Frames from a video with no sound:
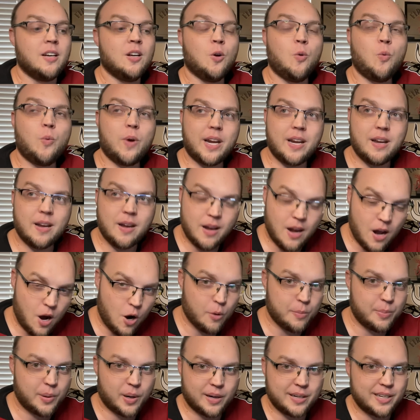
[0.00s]
We know
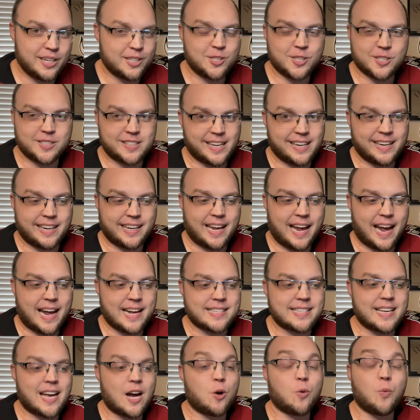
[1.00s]
Brundage is going to
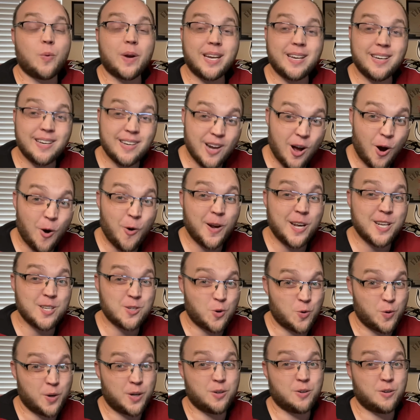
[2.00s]
gas out. We know he's
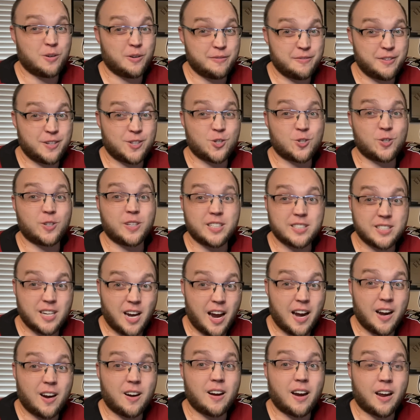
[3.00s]
going to eventually
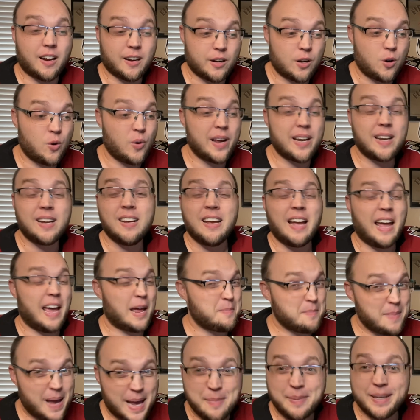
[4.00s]
tire and quit
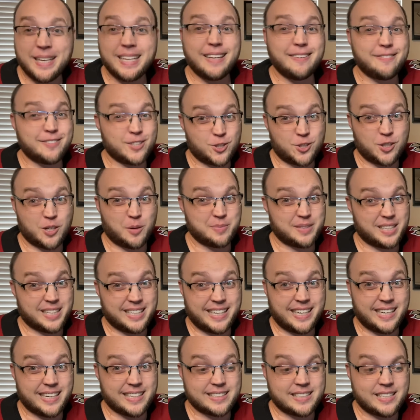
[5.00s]
and maybe even jump the
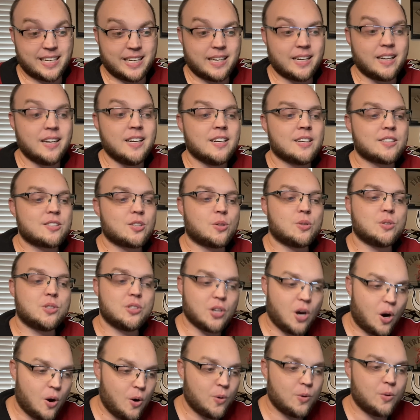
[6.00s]
guillotine. So
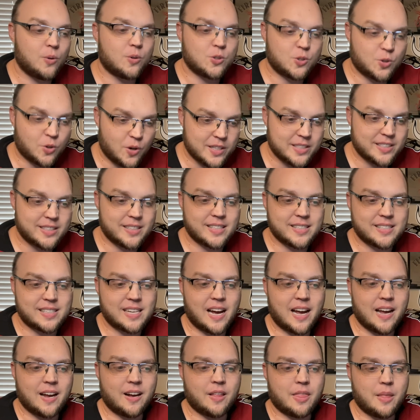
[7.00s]
don't trust this
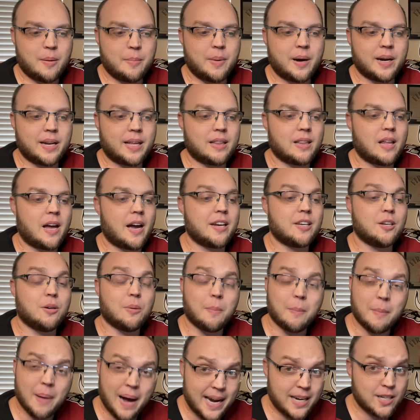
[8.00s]
guy on the money line. You
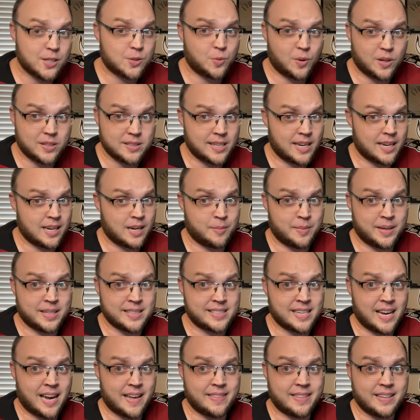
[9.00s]
might as well take him
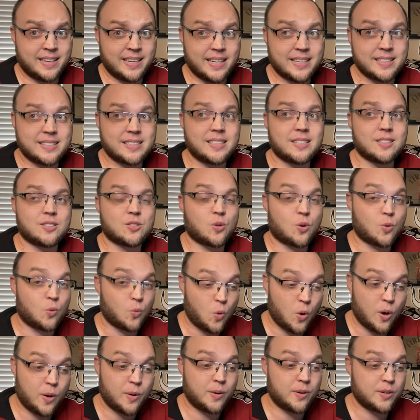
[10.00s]
inside the distance or
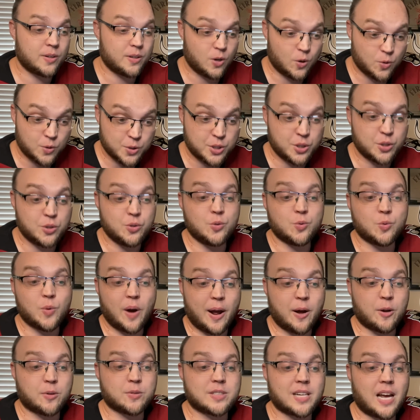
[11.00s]
one or two
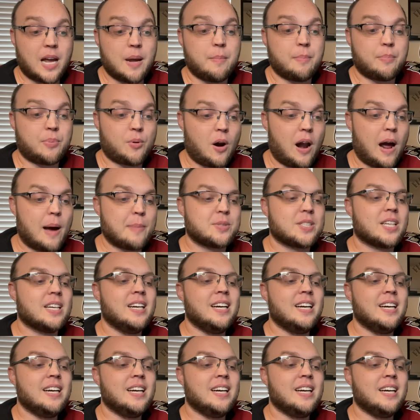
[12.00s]
round type props.